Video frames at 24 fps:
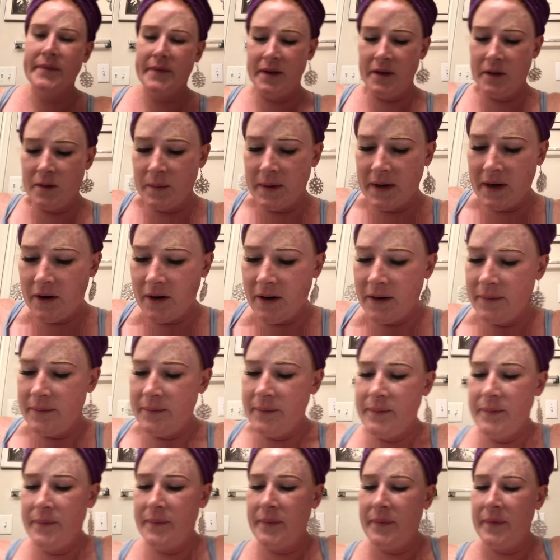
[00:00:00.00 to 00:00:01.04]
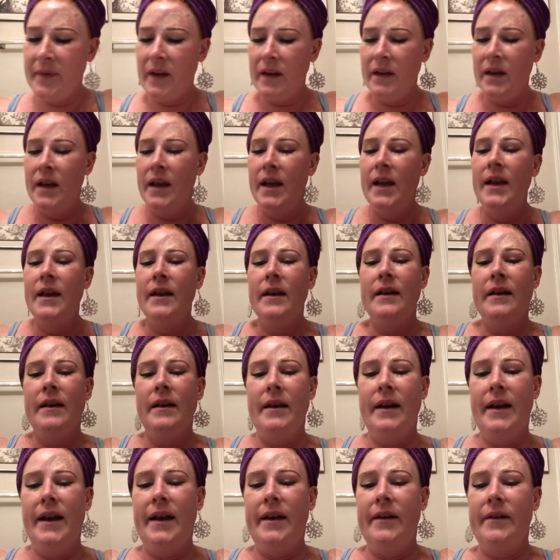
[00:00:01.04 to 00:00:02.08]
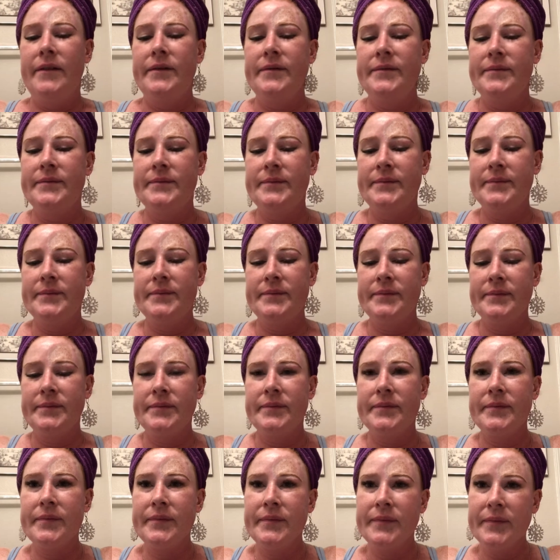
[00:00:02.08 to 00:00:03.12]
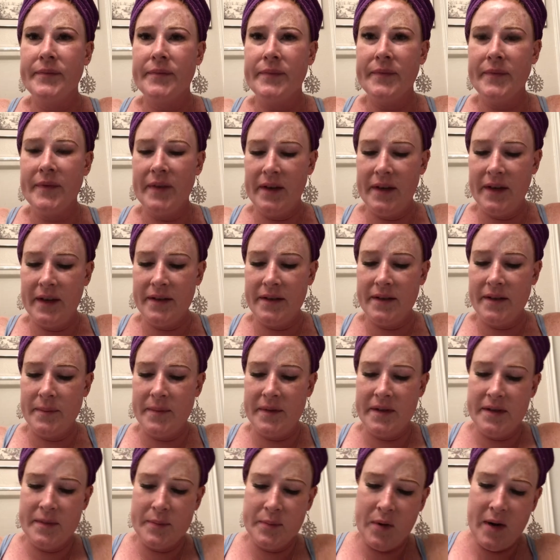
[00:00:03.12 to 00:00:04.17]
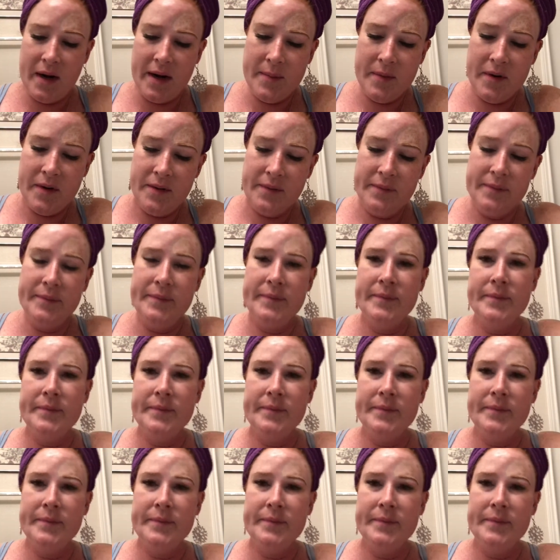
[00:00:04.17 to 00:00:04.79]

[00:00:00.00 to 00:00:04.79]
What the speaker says: here we are. Now, I'm gonna get some of this primer.